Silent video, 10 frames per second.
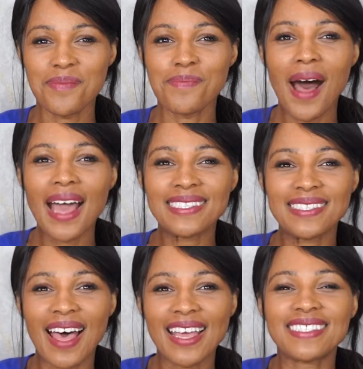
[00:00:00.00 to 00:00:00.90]
Mind
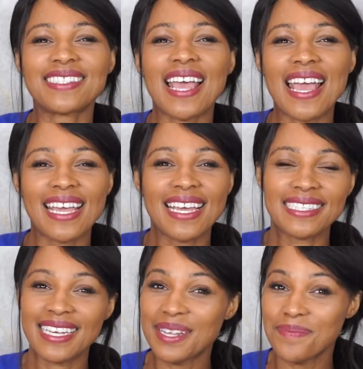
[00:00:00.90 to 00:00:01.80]
diet to aid
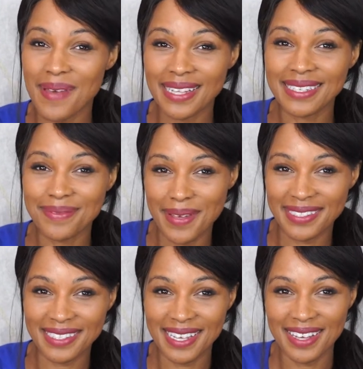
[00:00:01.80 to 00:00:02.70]
in a better
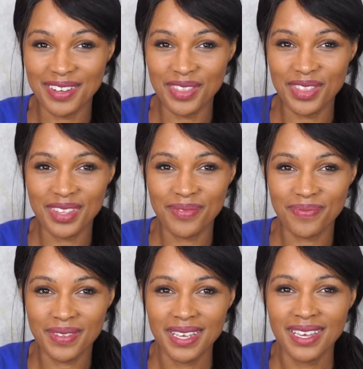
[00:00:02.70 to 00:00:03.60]
mental health.
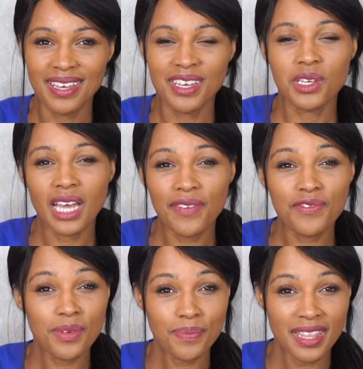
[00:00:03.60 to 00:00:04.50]
You have
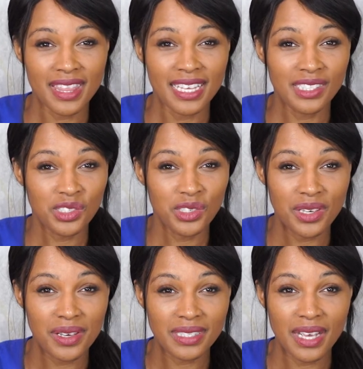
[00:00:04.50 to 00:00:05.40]
to admit these 2
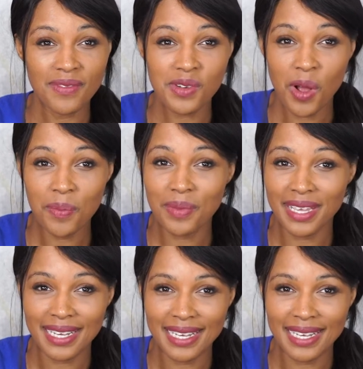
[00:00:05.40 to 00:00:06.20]
years have not been